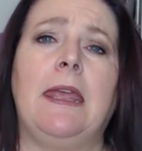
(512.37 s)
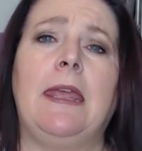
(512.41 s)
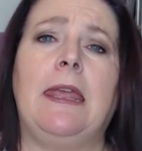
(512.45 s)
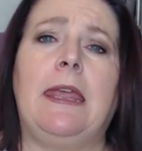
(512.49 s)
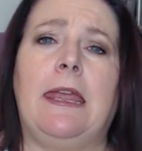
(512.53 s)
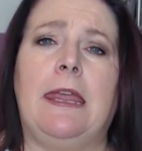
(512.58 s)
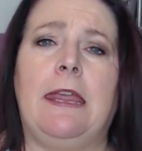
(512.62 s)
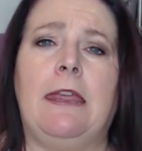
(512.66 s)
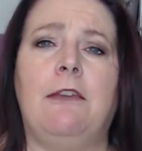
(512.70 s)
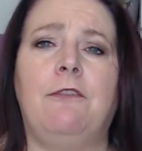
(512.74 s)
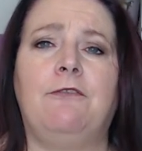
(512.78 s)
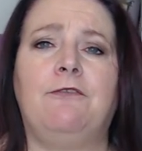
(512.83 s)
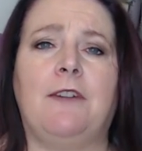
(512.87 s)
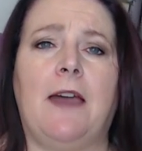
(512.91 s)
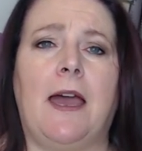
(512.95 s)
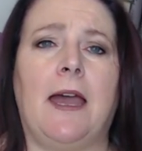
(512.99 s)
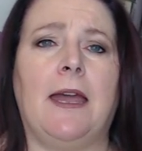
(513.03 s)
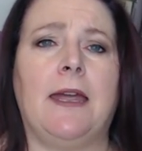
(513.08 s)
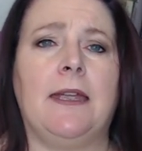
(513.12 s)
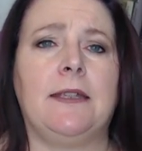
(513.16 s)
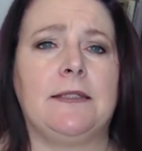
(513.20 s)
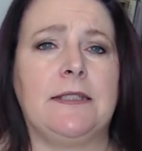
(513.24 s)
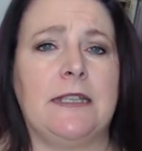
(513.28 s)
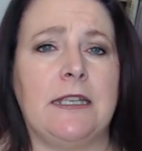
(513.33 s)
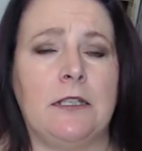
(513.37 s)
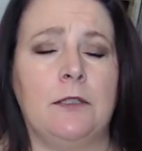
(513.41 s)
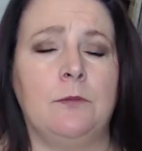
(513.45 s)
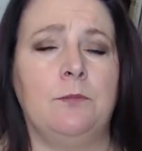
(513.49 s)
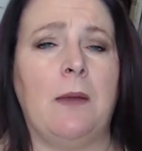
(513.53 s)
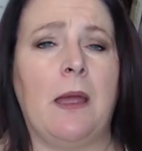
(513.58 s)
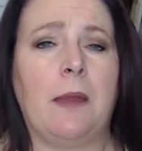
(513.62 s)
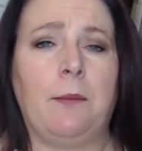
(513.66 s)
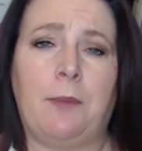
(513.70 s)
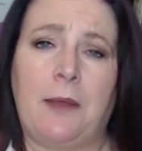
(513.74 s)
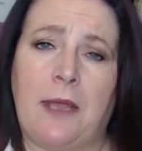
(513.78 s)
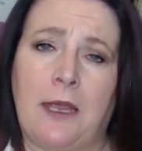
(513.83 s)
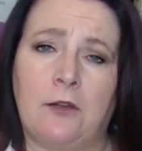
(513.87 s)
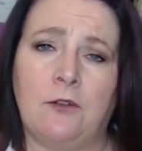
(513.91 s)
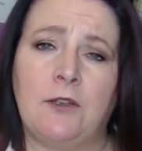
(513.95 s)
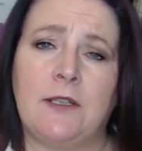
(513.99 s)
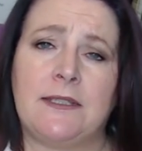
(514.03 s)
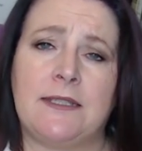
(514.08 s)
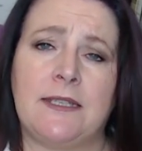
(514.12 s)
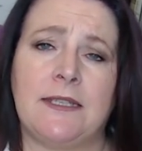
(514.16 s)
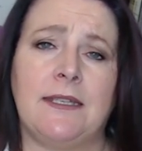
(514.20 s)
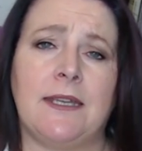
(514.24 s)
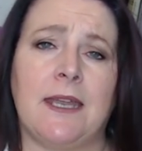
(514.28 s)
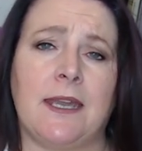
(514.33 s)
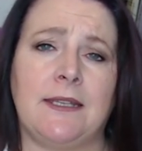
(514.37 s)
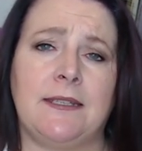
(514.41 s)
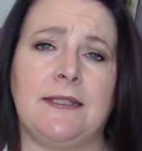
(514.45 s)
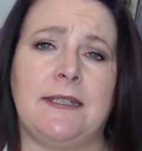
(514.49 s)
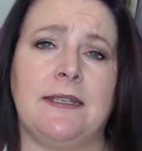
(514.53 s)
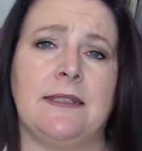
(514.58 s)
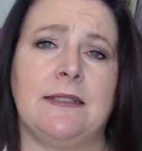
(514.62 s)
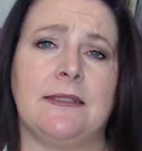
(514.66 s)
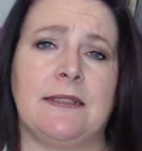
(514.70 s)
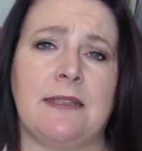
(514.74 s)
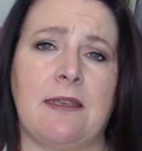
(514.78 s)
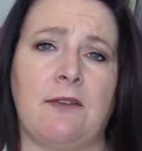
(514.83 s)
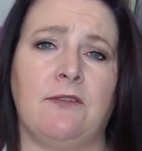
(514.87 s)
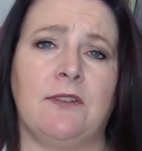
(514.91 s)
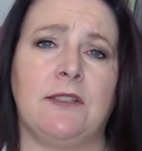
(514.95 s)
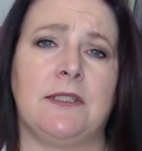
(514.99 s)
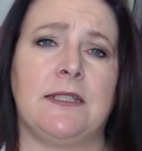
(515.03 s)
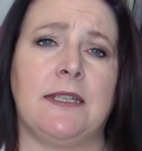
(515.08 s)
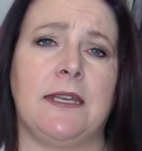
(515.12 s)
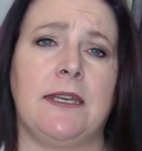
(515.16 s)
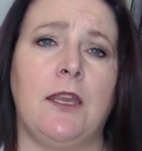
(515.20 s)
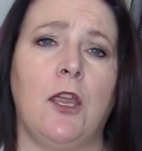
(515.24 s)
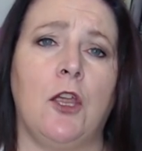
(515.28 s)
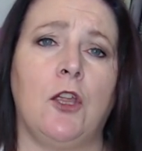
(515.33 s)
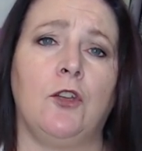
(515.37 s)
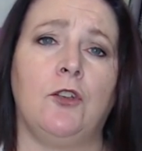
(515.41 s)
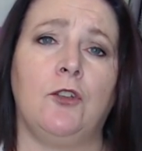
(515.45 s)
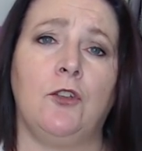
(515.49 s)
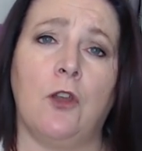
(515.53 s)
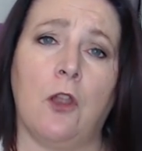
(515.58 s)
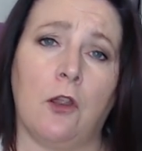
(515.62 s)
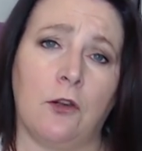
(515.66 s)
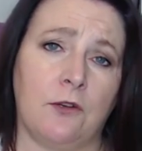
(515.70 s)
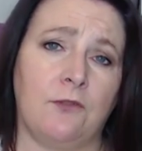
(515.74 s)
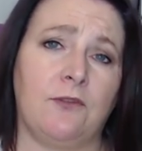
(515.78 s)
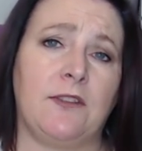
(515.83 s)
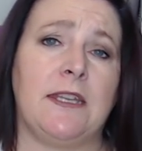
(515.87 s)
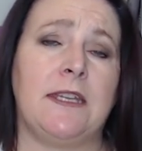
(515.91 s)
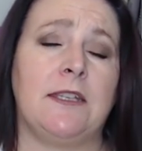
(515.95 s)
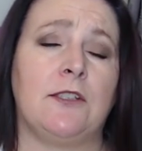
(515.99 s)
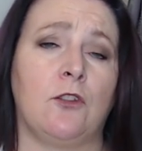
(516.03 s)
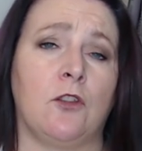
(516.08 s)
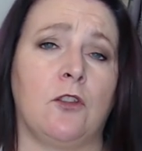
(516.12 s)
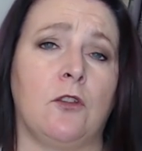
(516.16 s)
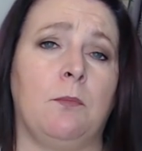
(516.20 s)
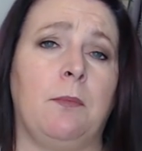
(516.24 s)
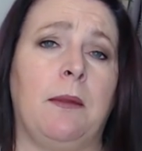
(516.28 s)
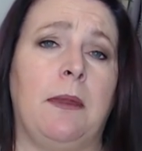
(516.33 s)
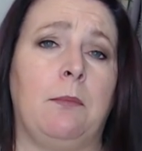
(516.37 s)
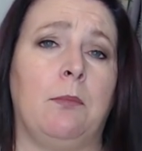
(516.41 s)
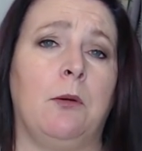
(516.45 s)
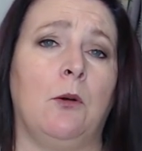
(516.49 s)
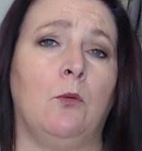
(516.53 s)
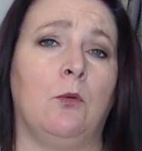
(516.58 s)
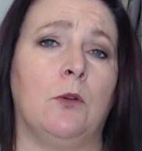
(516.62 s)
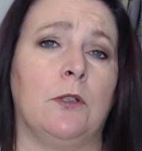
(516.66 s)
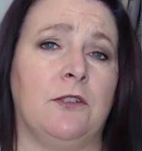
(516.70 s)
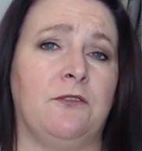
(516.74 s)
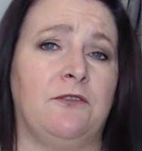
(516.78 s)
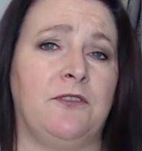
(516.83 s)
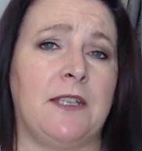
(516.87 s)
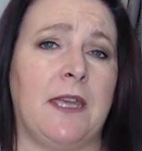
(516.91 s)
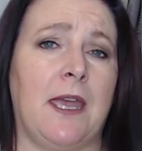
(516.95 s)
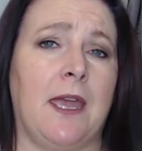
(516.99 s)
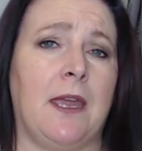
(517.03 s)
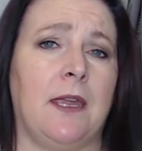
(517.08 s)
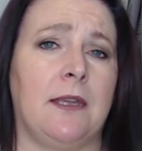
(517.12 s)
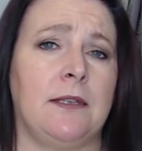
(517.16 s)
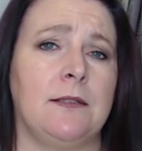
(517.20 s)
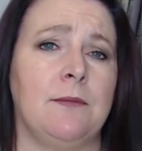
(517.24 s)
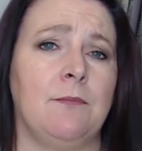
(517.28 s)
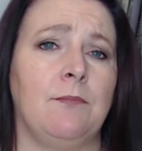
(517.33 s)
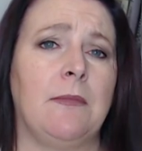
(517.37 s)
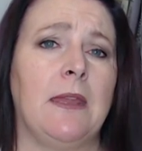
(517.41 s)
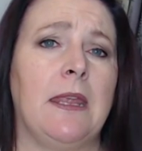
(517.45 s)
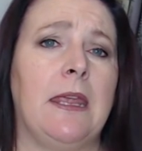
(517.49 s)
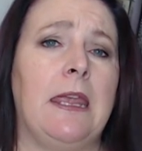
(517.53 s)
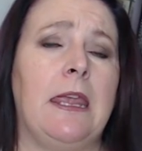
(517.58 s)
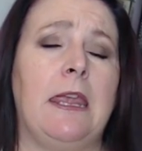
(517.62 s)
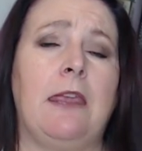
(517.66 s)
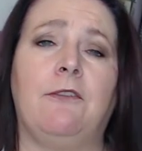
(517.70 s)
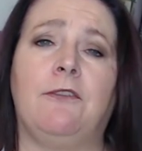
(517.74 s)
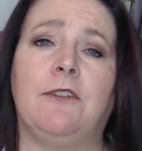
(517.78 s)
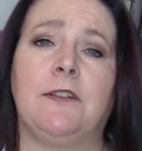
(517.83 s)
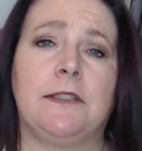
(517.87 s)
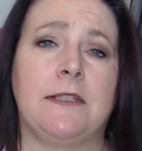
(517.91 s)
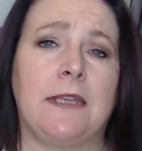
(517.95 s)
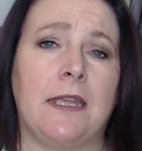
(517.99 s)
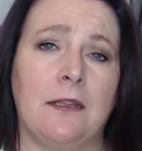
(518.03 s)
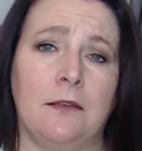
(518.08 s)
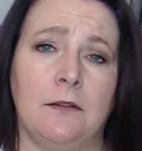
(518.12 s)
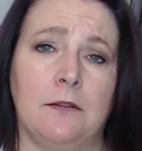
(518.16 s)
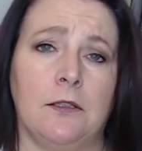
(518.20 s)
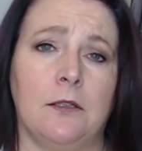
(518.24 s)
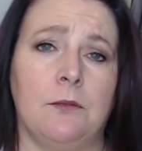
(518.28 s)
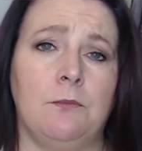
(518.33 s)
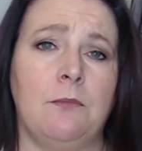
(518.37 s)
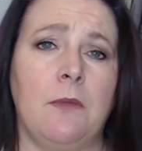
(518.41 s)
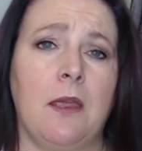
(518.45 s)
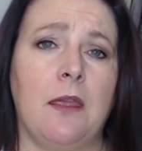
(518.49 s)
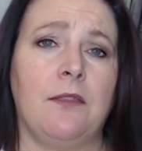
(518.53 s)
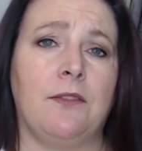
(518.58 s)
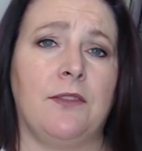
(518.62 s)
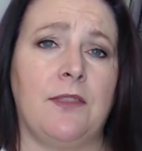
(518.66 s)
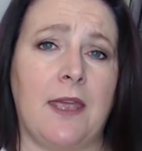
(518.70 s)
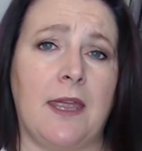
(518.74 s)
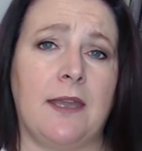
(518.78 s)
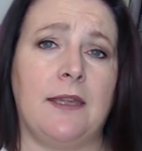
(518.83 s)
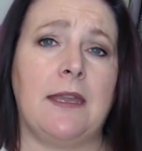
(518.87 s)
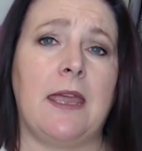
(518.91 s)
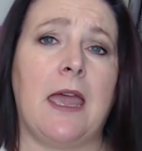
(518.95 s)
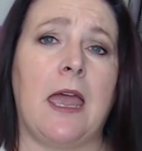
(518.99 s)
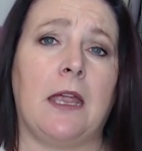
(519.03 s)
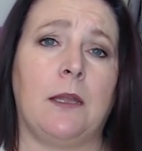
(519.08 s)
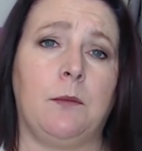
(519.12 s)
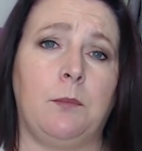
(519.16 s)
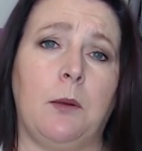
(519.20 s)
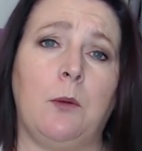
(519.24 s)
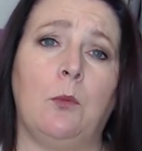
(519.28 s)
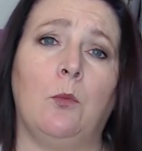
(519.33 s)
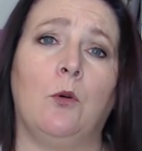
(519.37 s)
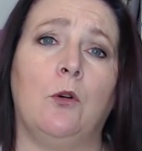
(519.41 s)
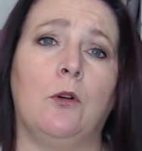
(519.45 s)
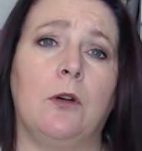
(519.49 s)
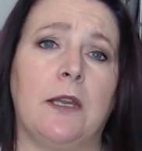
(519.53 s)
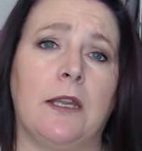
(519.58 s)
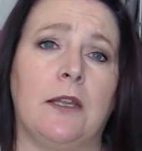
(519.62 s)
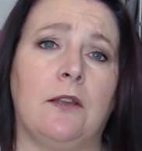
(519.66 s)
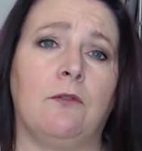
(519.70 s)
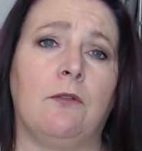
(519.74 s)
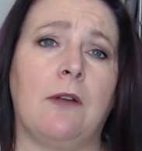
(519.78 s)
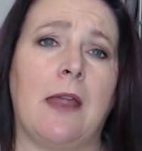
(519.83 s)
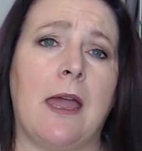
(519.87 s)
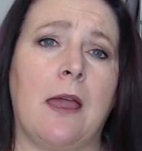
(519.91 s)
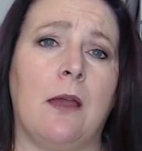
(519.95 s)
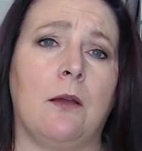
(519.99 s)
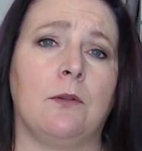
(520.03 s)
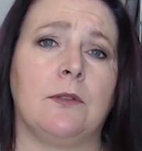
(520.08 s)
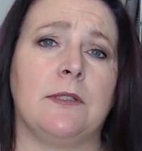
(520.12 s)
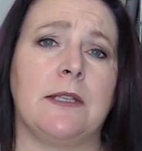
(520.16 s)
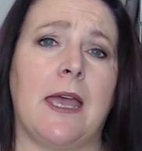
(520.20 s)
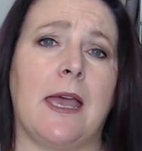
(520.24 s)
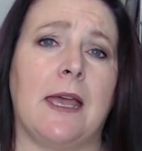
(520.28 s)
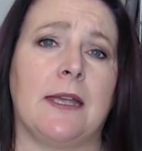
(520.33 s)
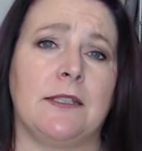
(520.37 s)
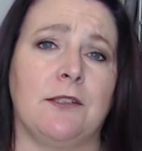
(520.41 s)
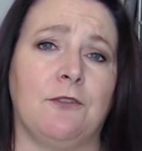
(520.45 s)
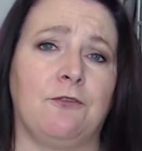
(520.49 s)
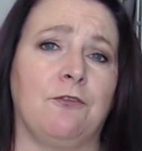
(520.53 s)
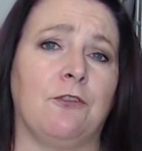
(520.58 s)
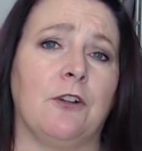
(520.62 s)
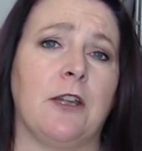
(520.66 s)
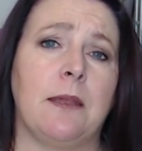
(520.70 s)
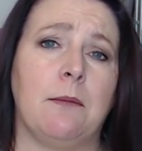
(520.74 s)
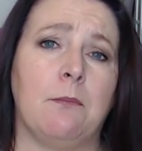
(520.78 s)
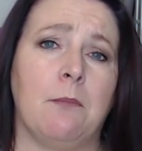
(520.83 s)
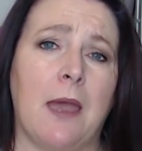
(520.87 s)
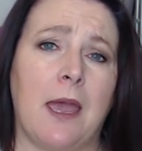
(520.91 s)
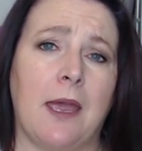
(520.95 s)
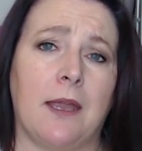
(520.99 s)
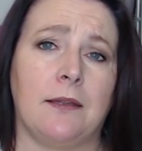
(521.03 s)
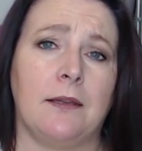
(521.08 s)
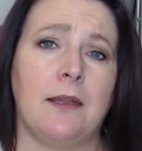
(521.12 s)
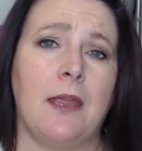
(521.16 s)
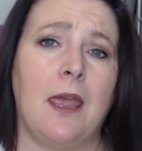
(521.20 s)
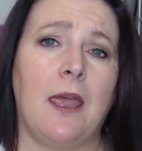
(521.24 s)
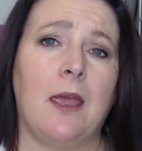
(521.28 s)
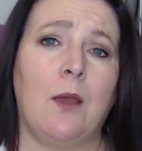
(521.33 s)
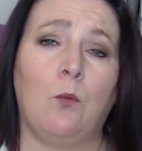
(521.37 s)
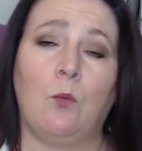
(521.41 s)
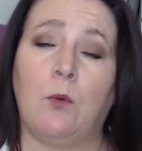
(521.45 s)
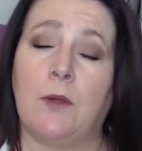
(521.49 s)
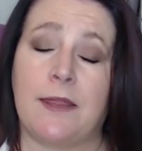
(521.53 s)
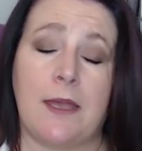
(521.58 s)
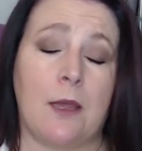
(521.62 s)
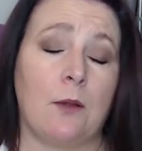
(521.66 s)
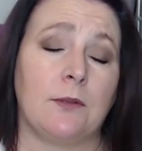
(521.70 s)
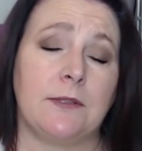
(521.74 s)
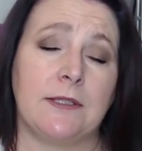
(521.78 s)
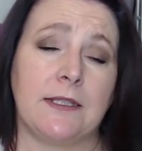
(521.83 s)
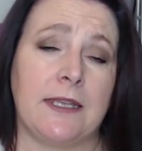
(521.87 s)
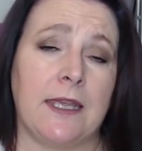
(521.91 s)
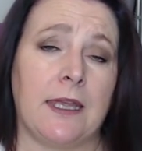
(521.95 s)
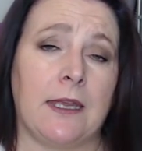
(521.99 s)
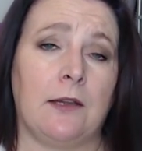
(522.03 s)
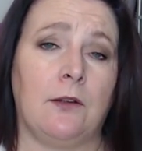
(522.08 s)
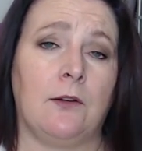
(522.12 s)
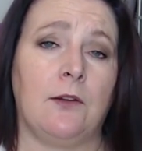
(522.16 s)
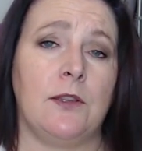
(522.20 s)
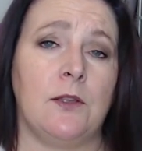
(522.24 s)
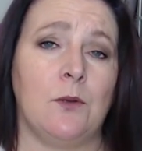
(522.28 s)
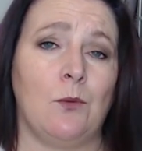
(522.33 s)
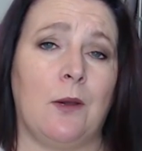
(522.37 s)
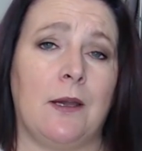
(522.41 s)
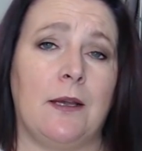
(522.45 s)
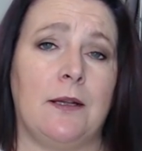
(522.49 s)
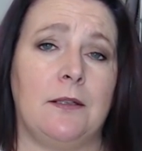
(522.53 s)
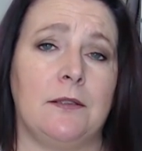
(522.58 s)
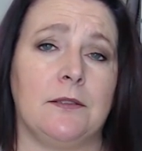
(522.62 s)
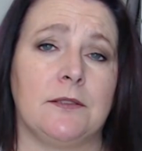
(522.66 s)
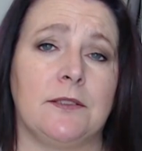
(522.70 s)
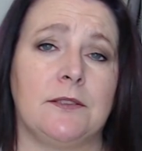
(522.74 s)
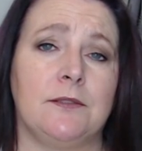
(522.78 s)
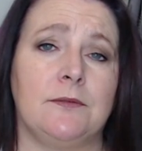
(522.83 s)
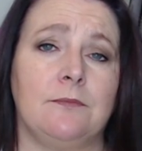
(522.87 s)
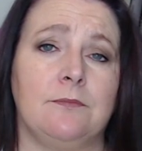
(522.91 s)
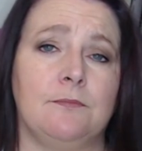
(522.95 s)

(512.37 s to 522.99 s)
"If I had killed my parents in 1970, none of these other people would have died. If I'd killed them, then I'd be walking around as a free man without a care in the world."